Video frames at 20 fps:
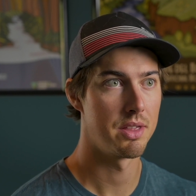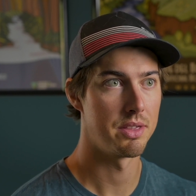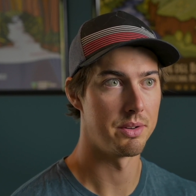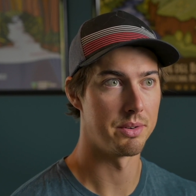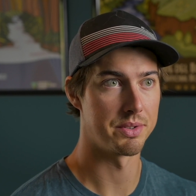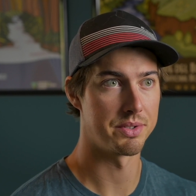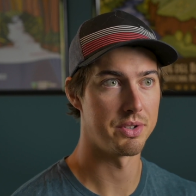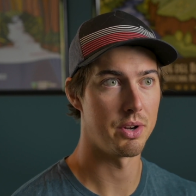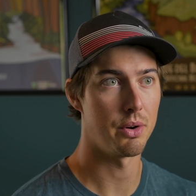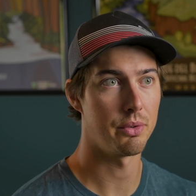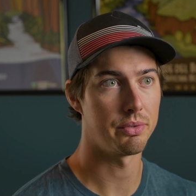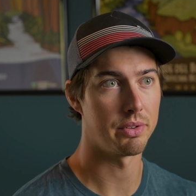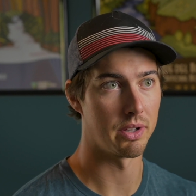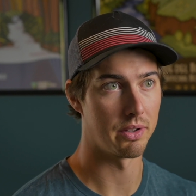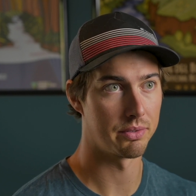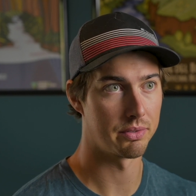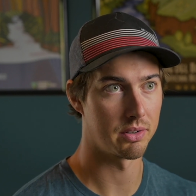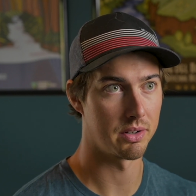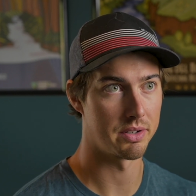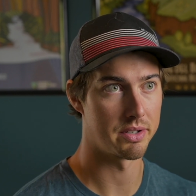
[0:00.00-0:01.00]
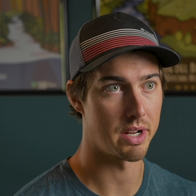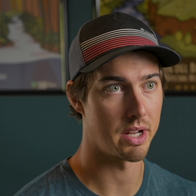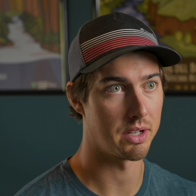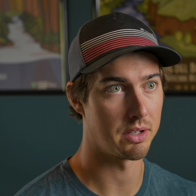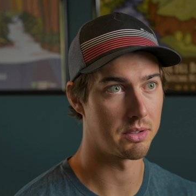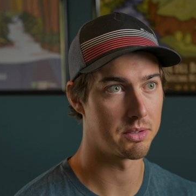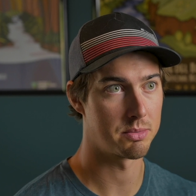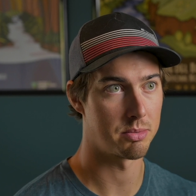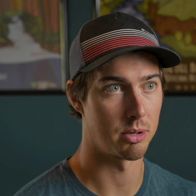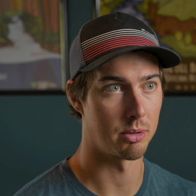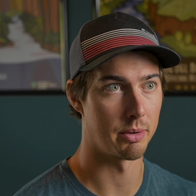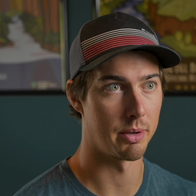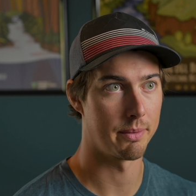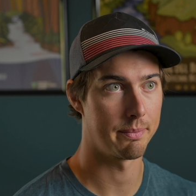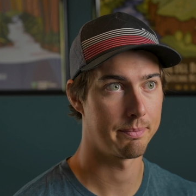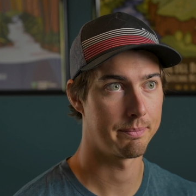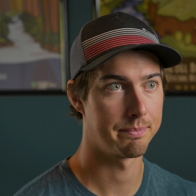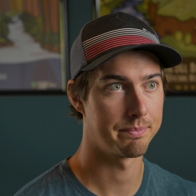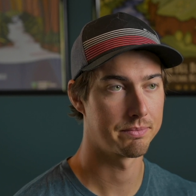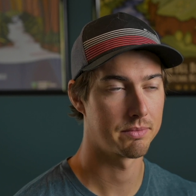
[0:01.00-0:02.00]
There is no fee for a day use permit.
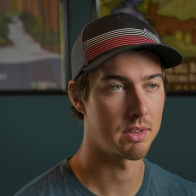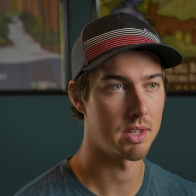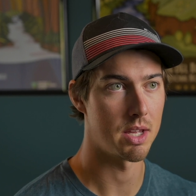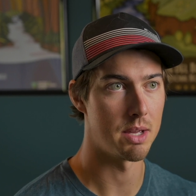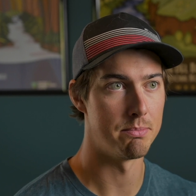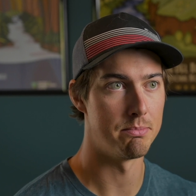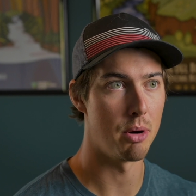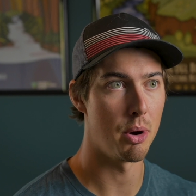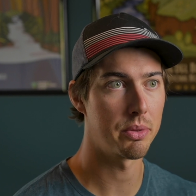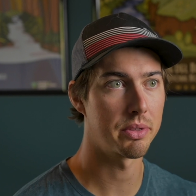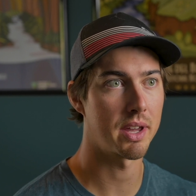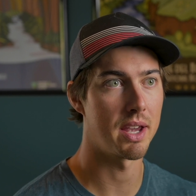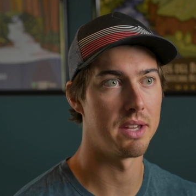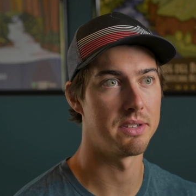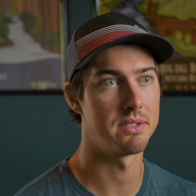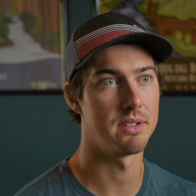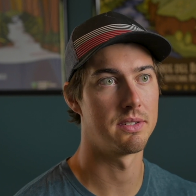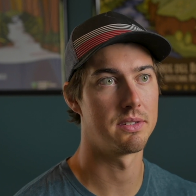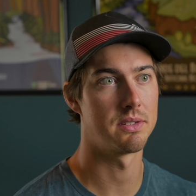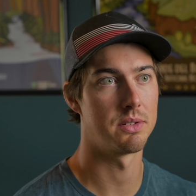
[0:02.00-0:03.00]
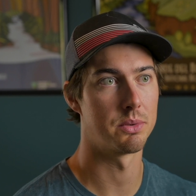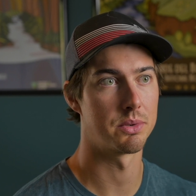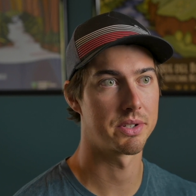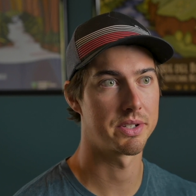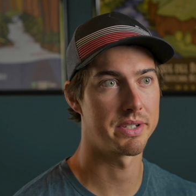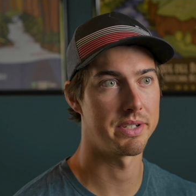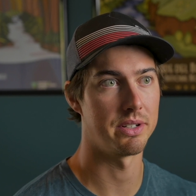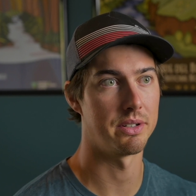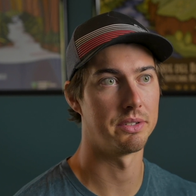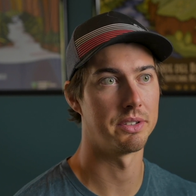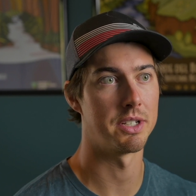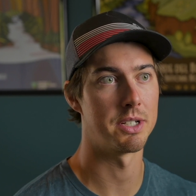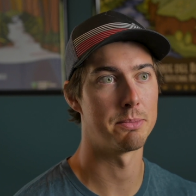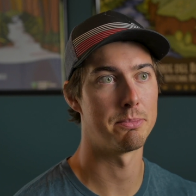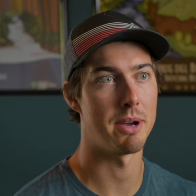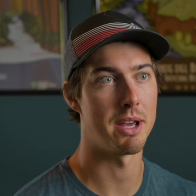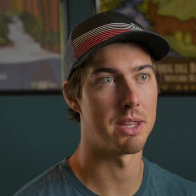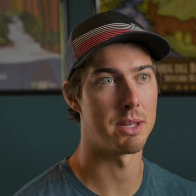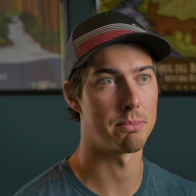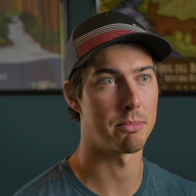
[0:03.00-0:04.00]
In both cases, you will still need to
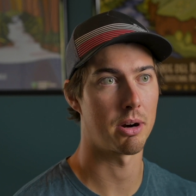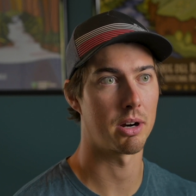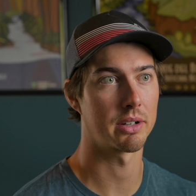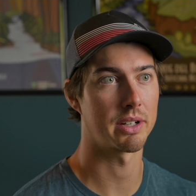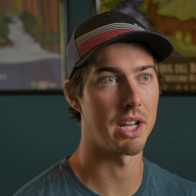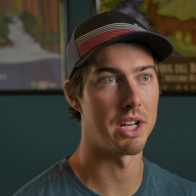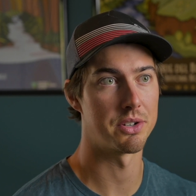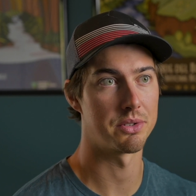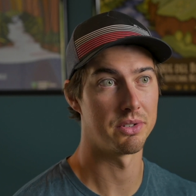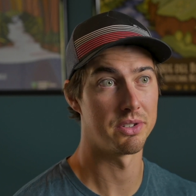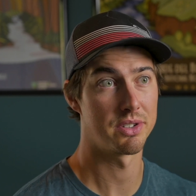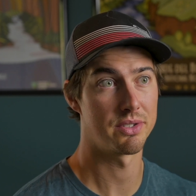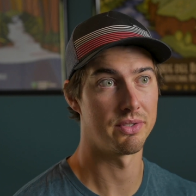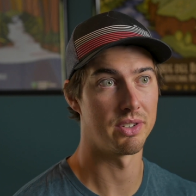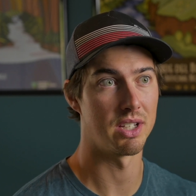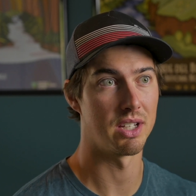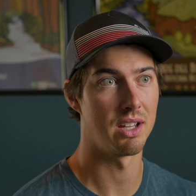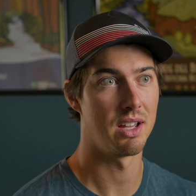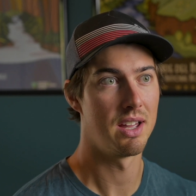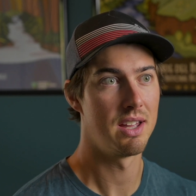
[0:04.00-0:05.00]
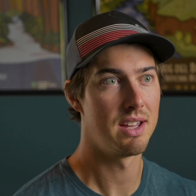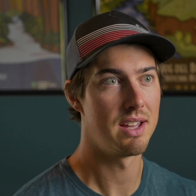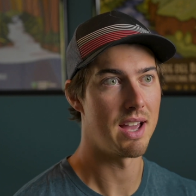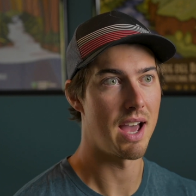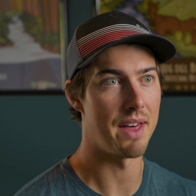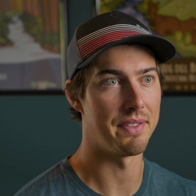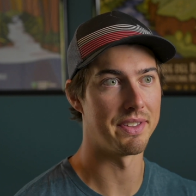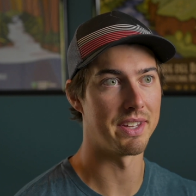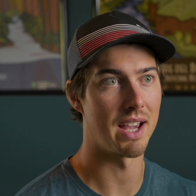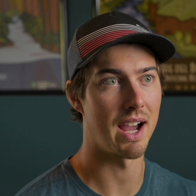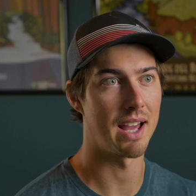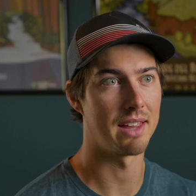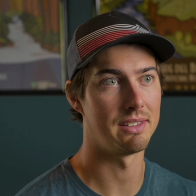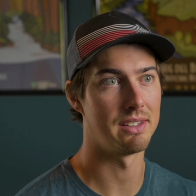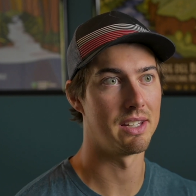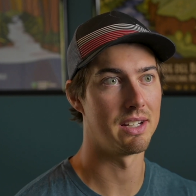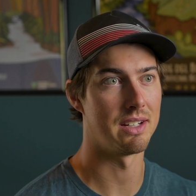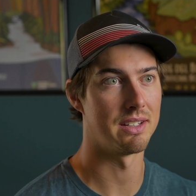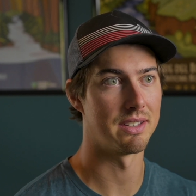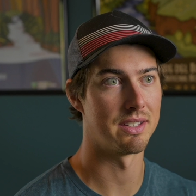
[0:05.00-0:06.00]
pay the park entrance fee at the
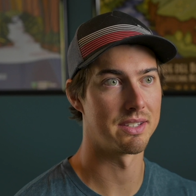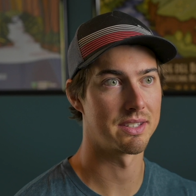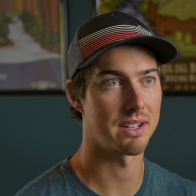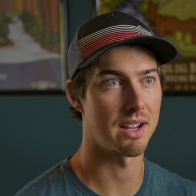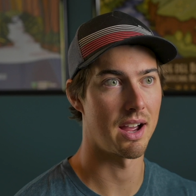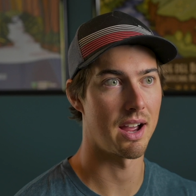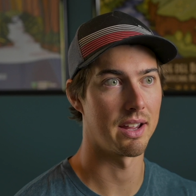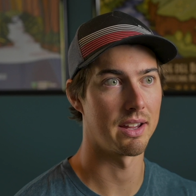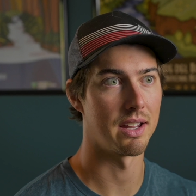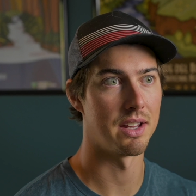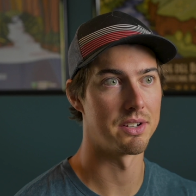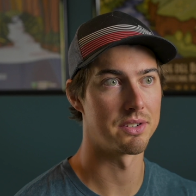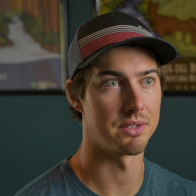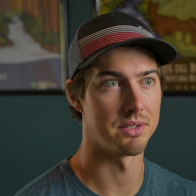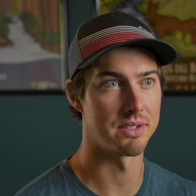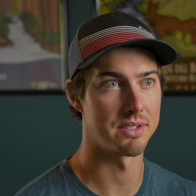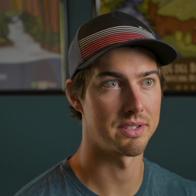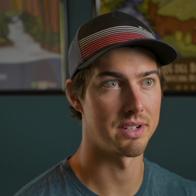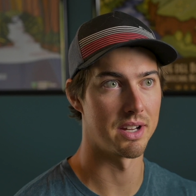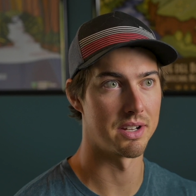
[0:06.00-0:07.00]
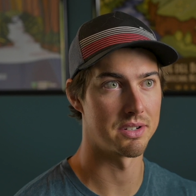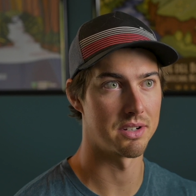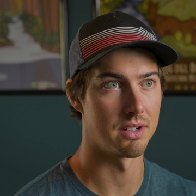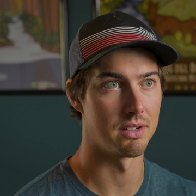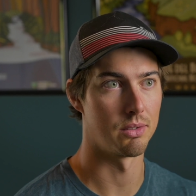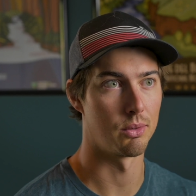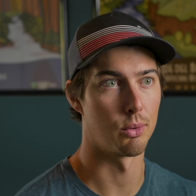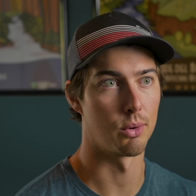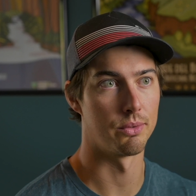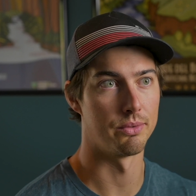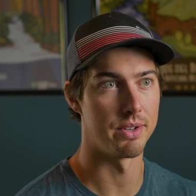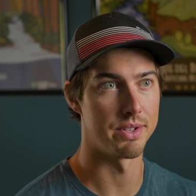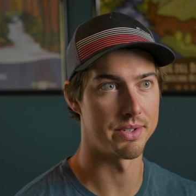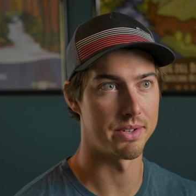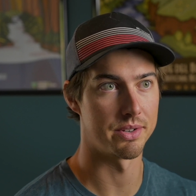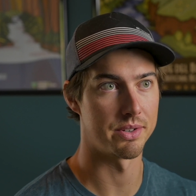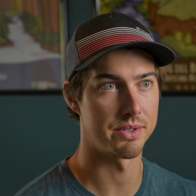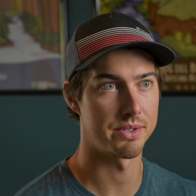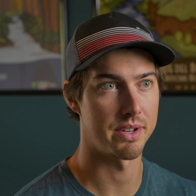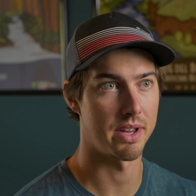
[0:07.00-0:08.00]
Island in the Sky entrance station or
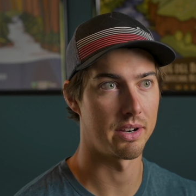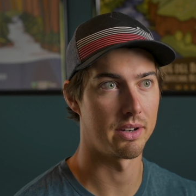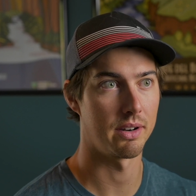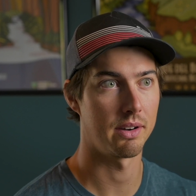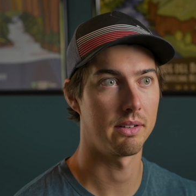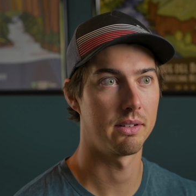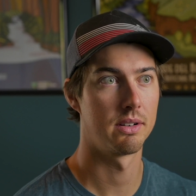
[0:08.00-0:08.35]
visitor center.